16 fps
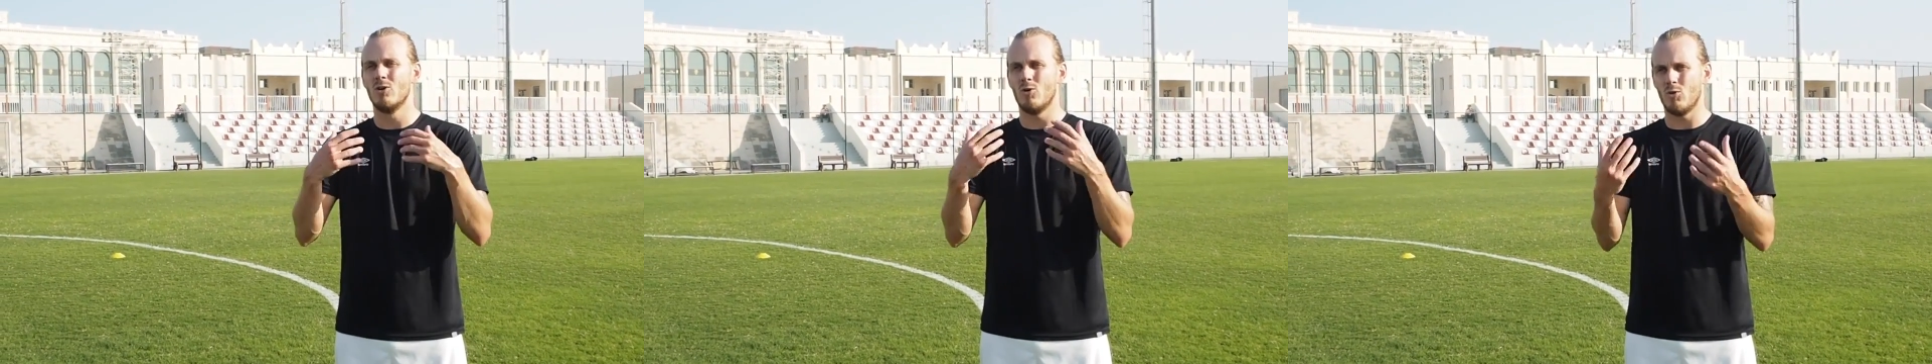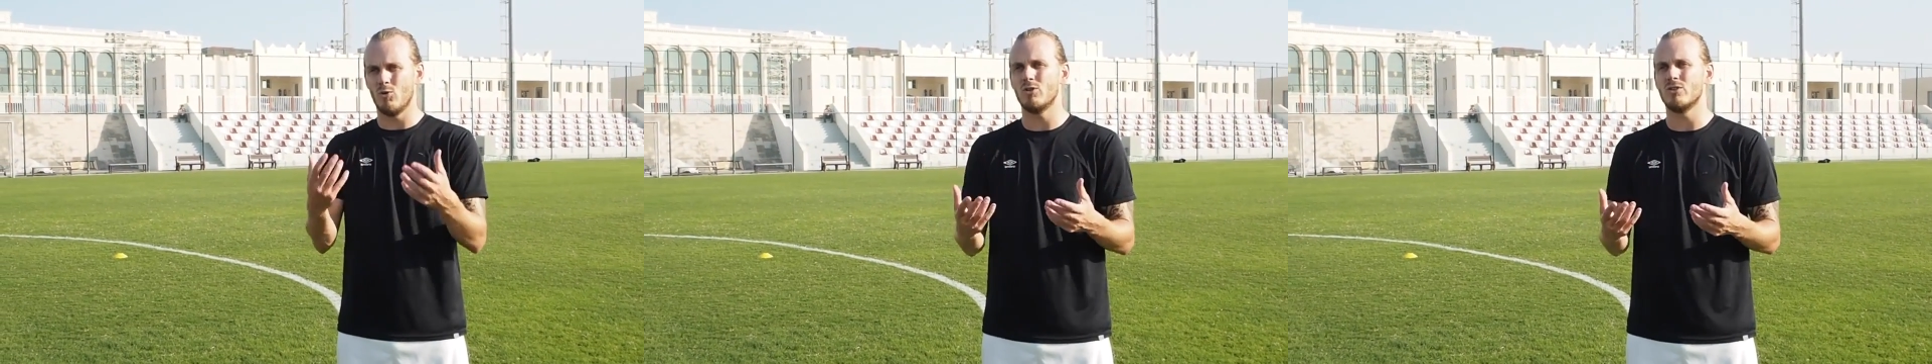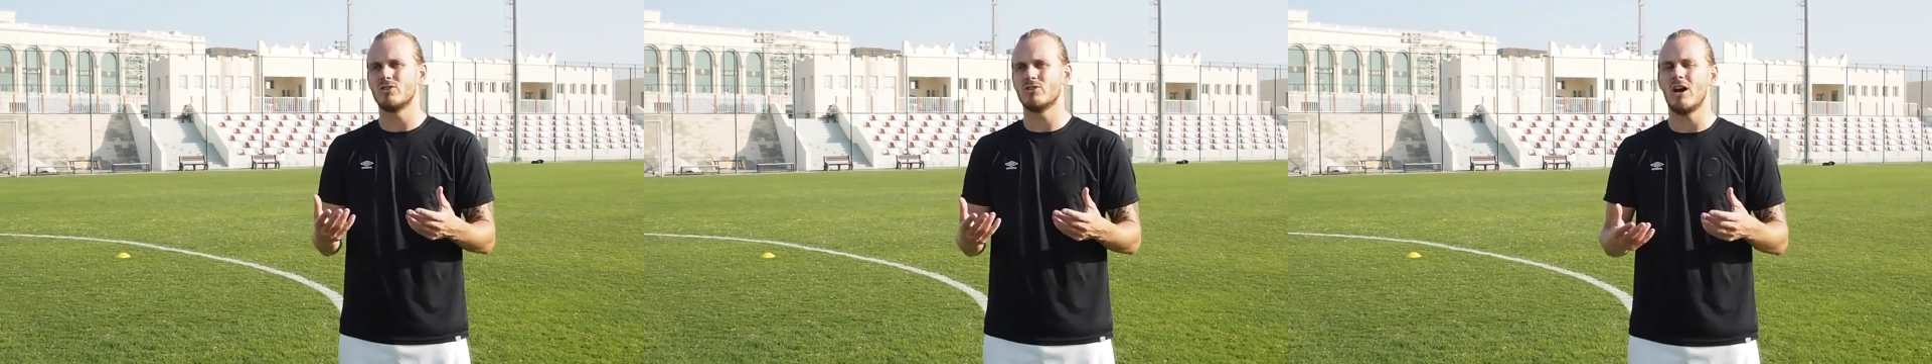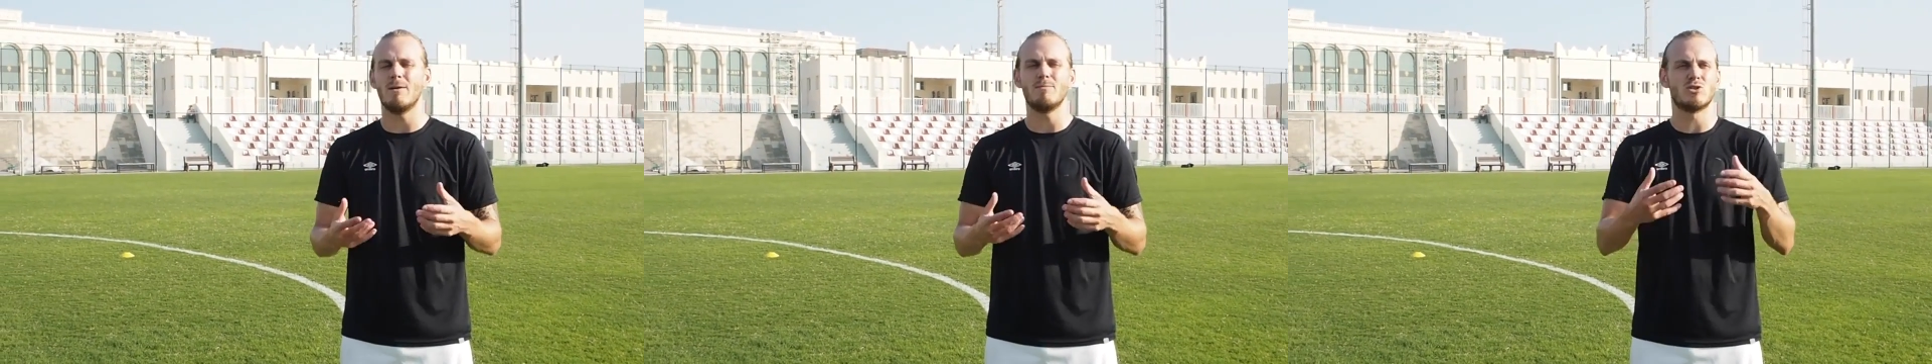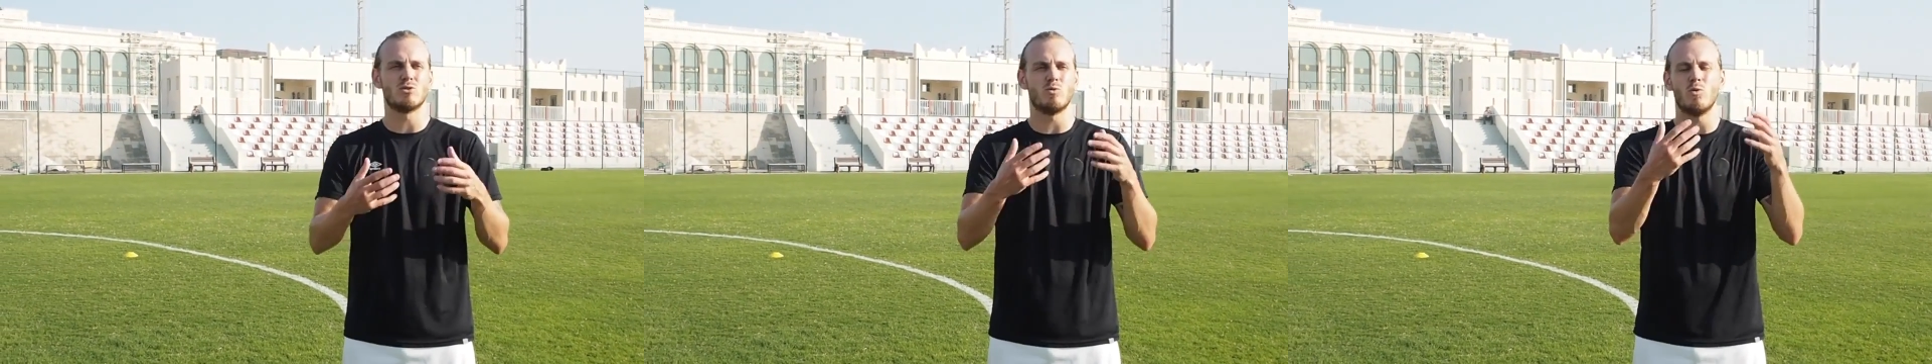all the
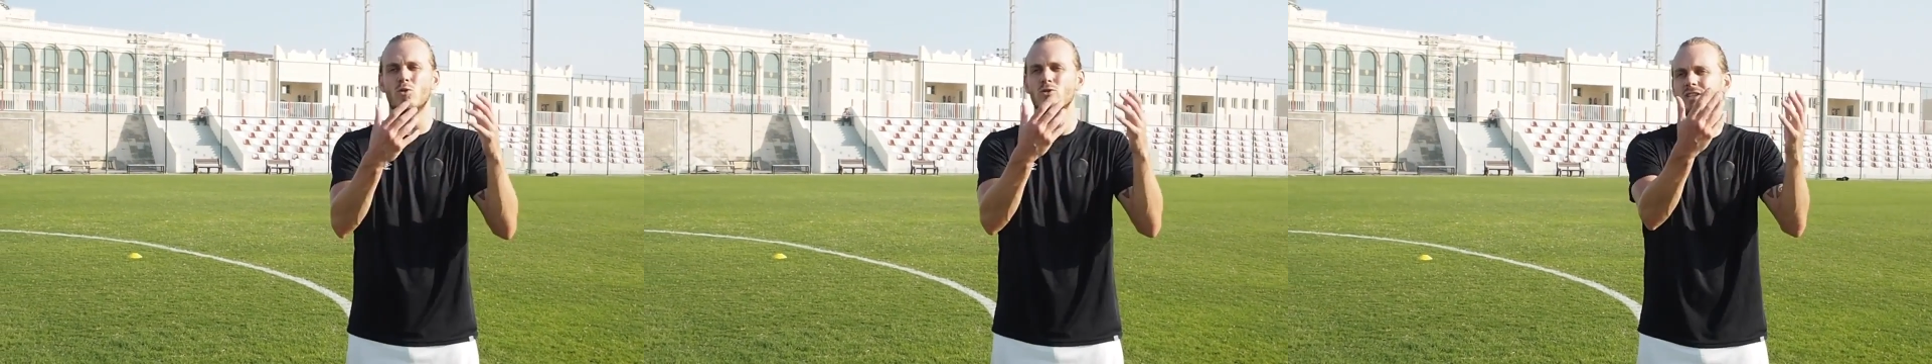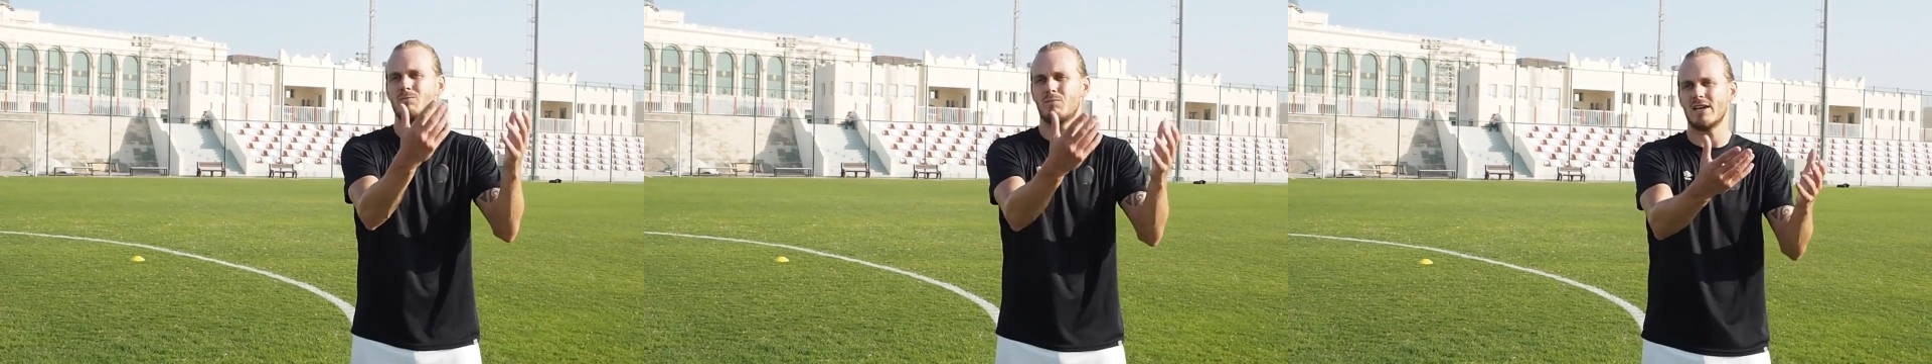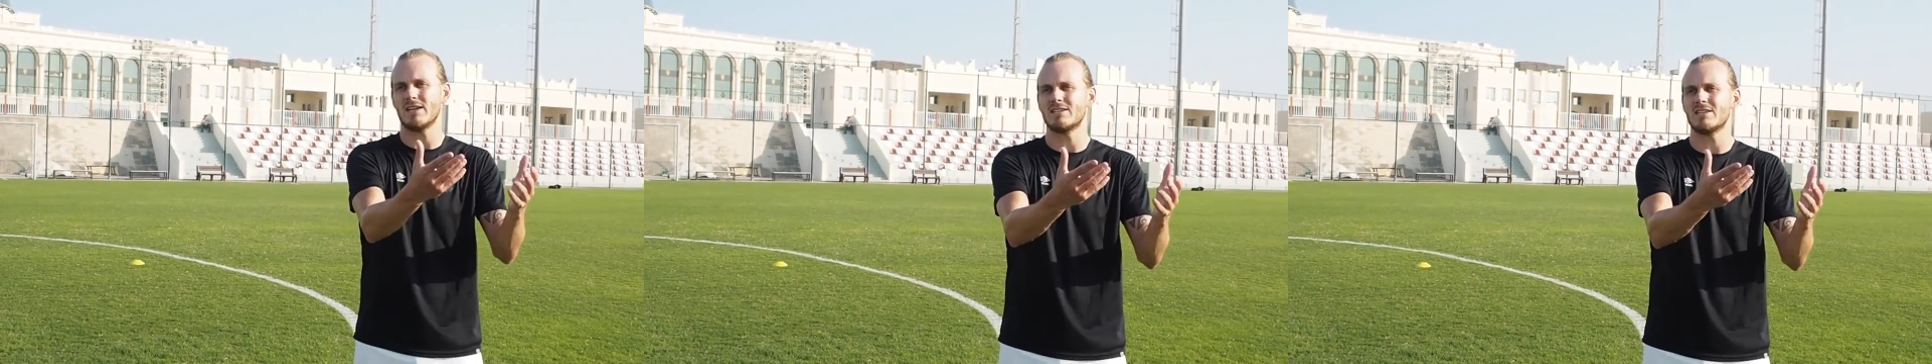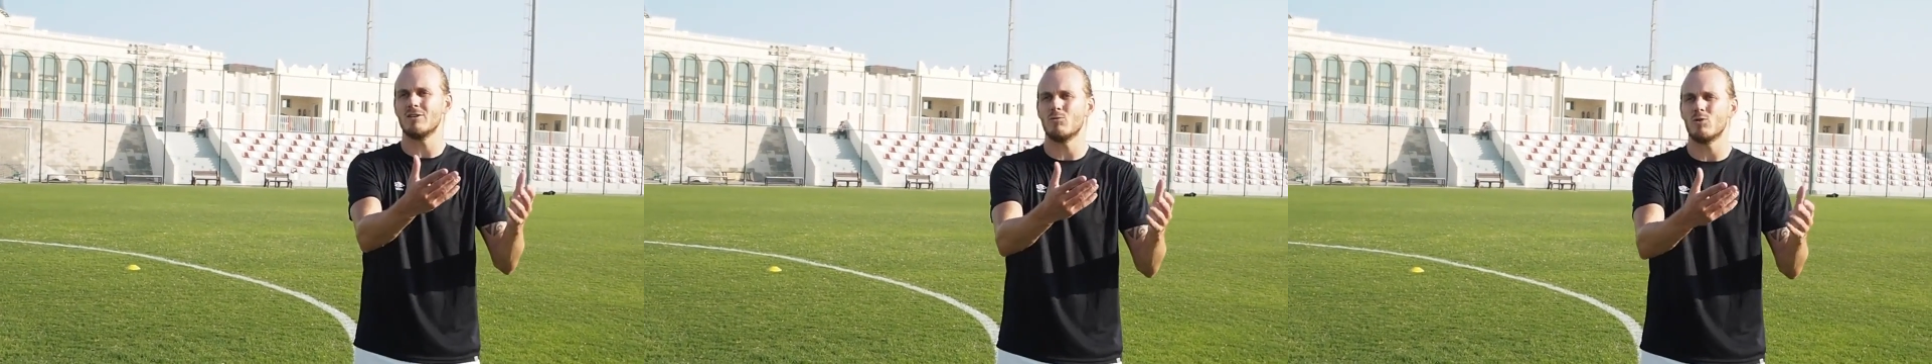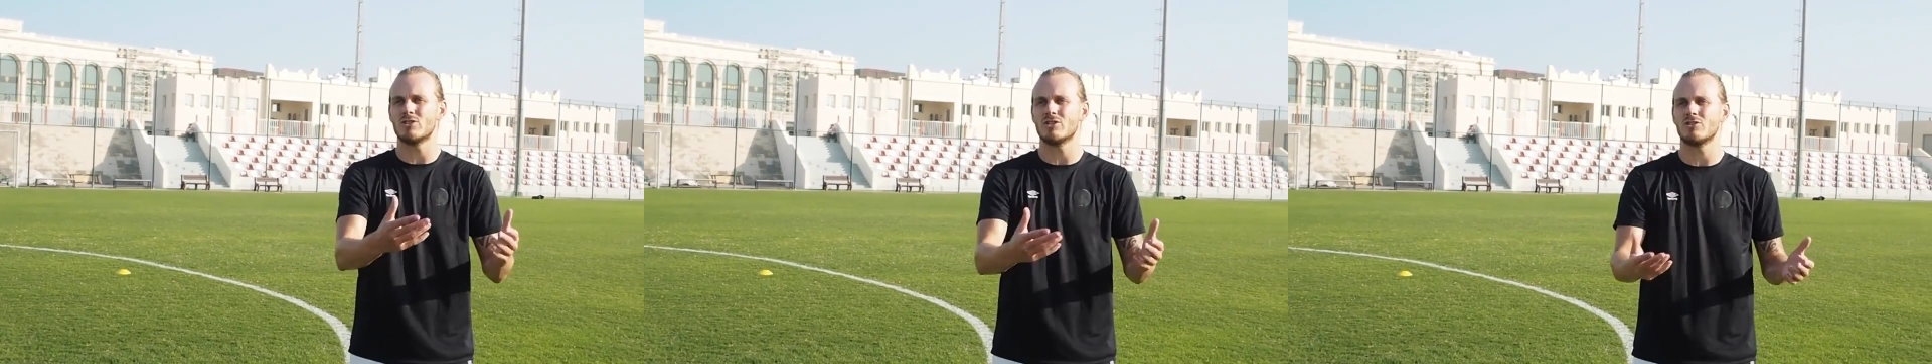time towards the place that you
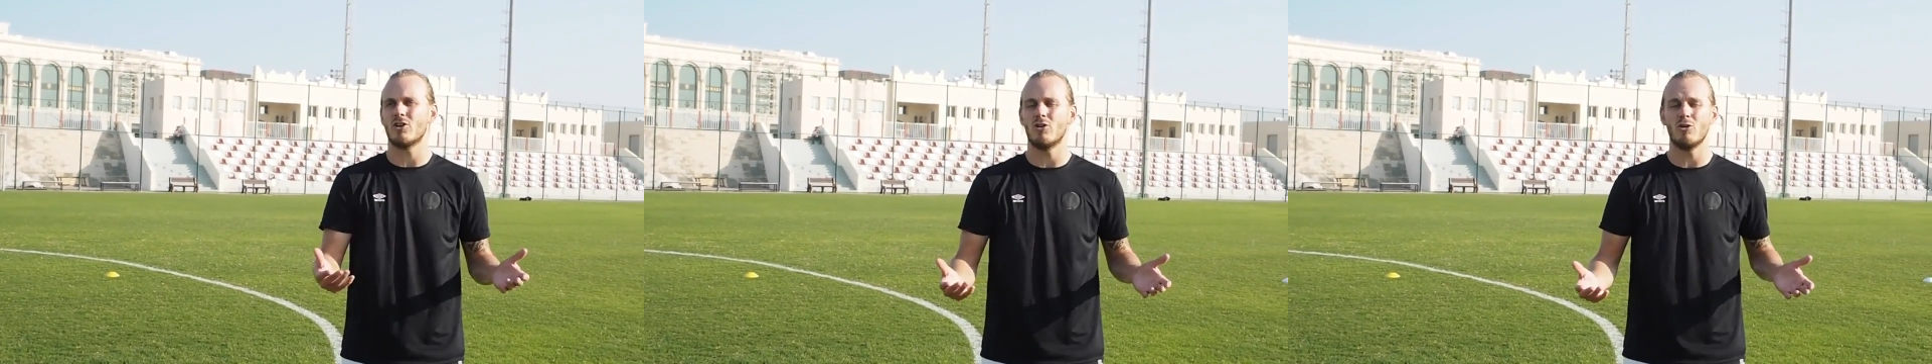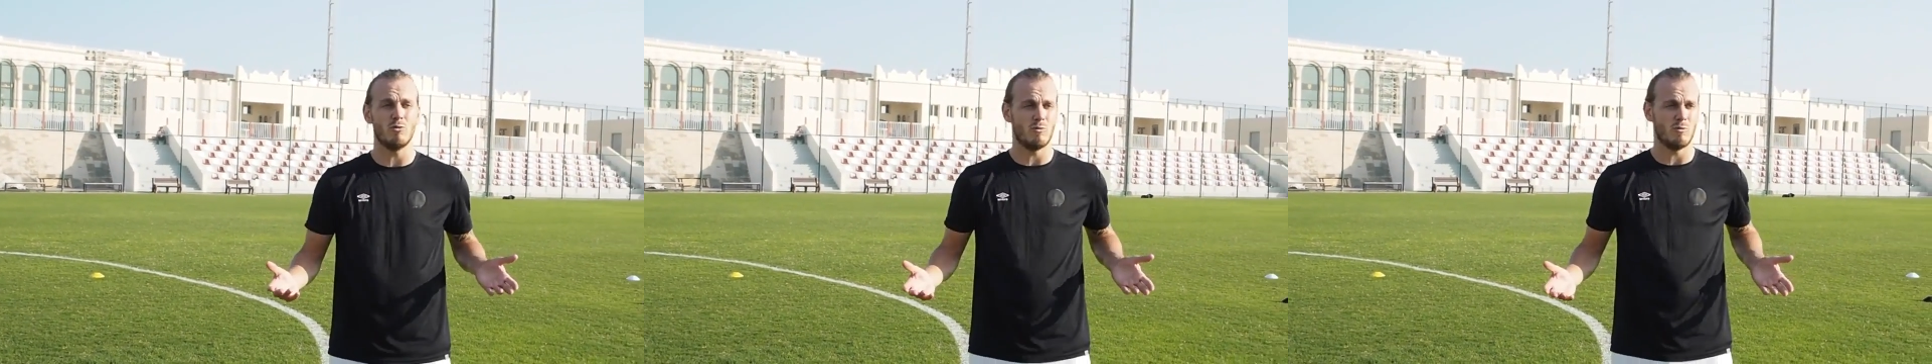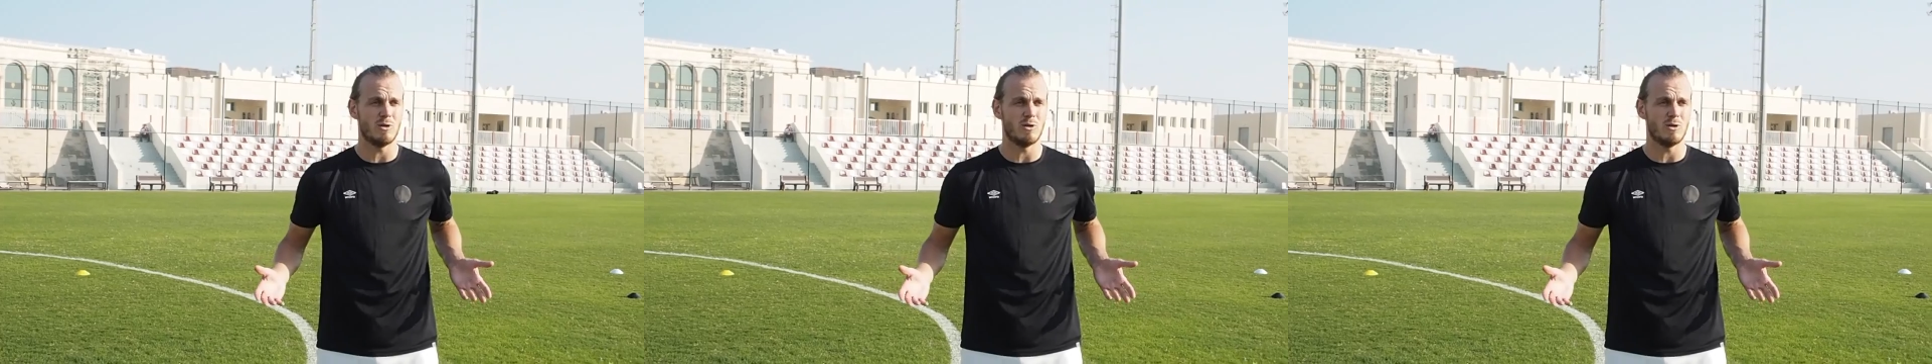want to go,